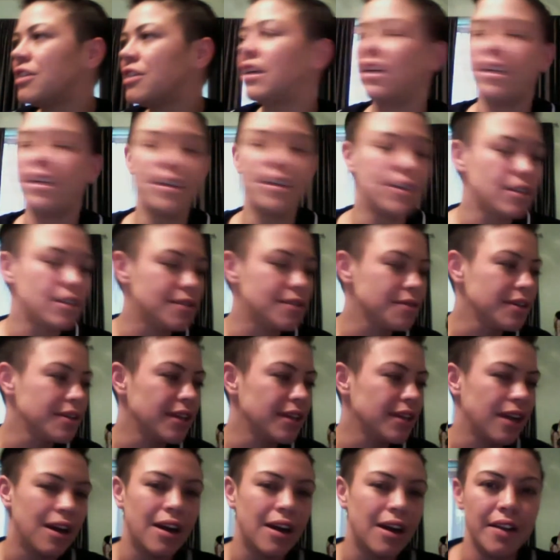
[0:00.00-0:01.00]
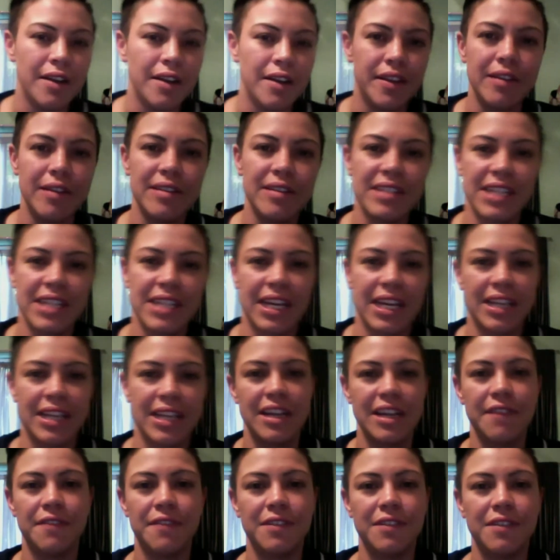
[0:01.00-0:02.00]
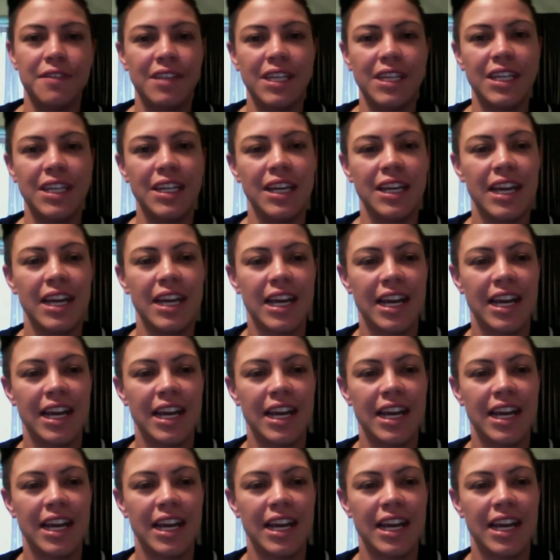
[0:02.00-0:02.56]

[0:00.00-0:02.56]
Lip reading: It's really hard. There was like definitely